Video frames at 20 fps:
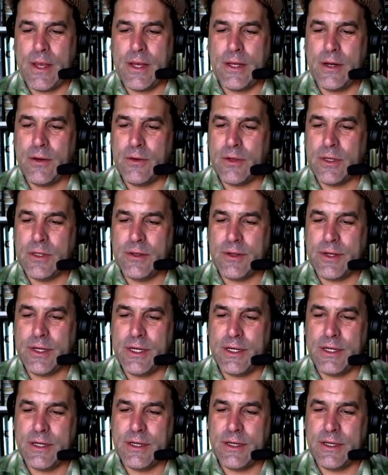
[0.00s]
you look
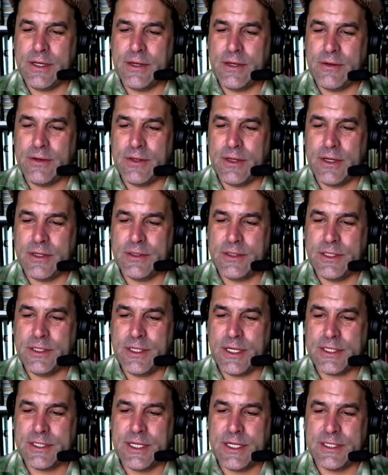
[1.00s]
at a
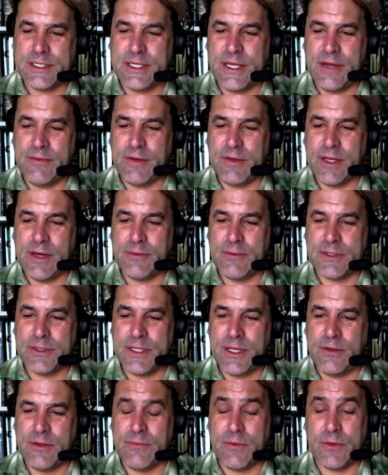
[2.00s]
GTX 1070 that was
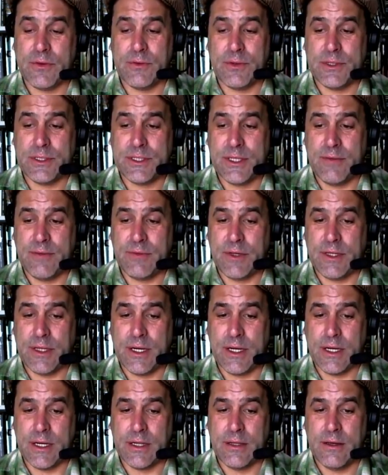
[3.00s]
selling for
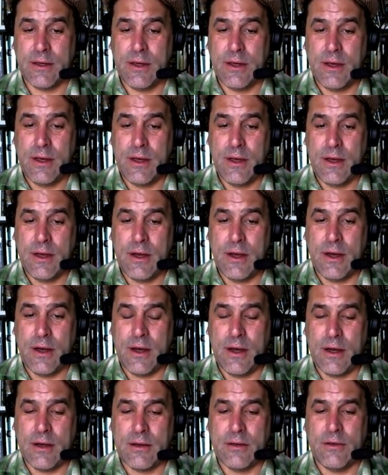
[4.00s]
$379.
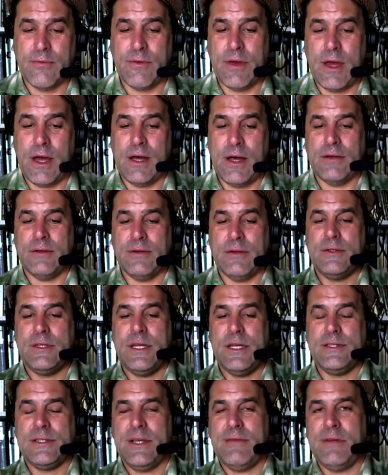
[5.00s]
You've got
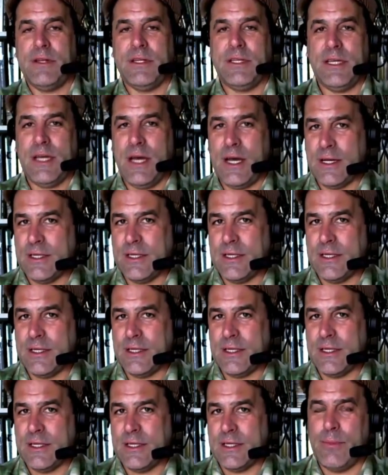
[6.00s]
1070 Ti to
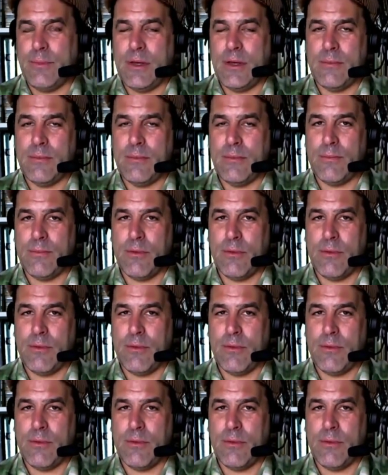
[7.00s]
1080